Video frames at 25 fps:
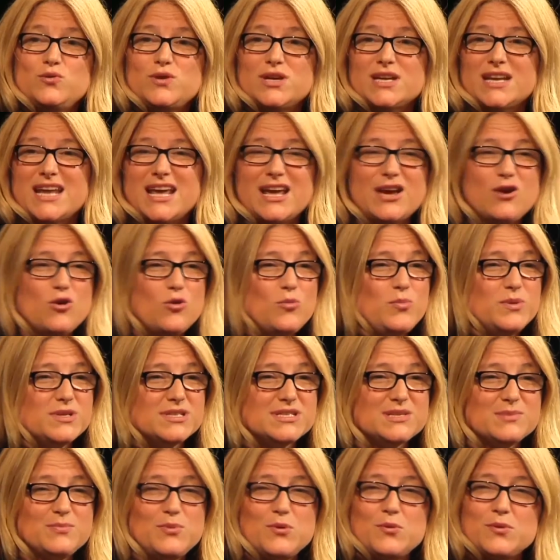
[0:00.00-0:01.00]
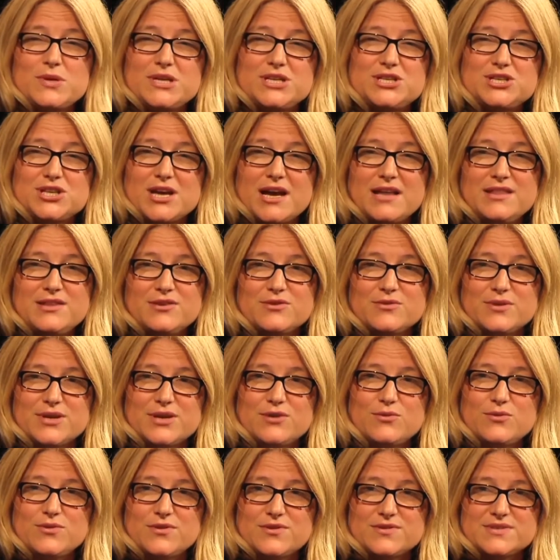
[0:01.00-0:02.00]
can help and support each other and
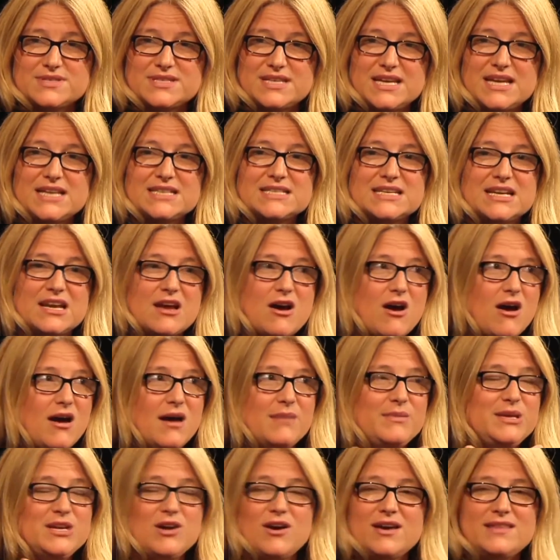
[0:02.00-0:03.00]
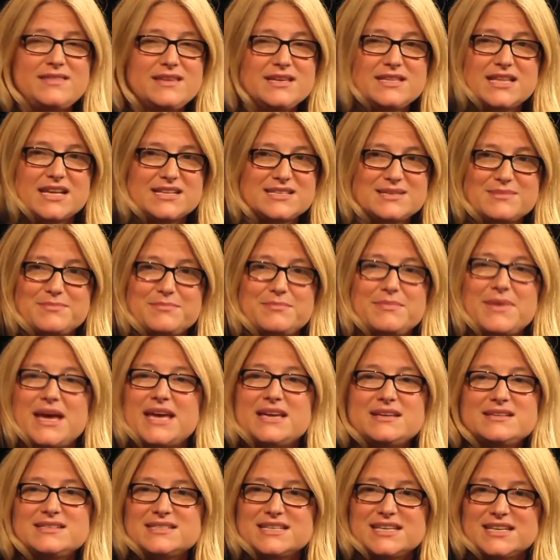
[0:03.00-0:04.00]
all those things. And I mean, I think that's
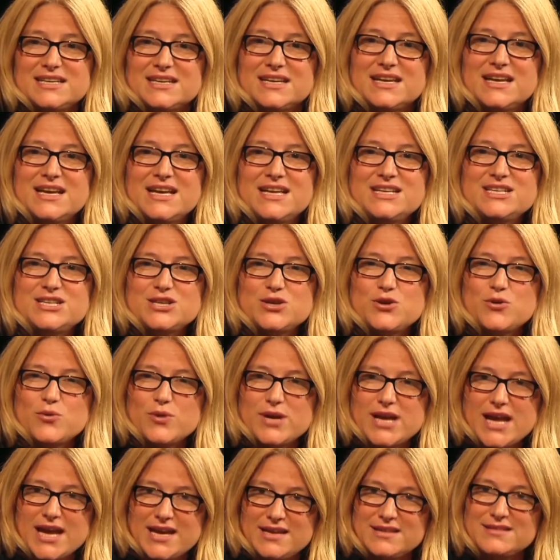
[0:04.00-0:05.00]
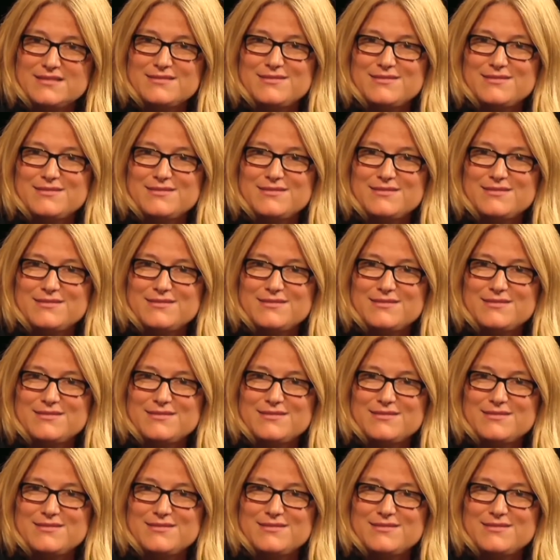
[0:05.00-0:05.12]
amazing to create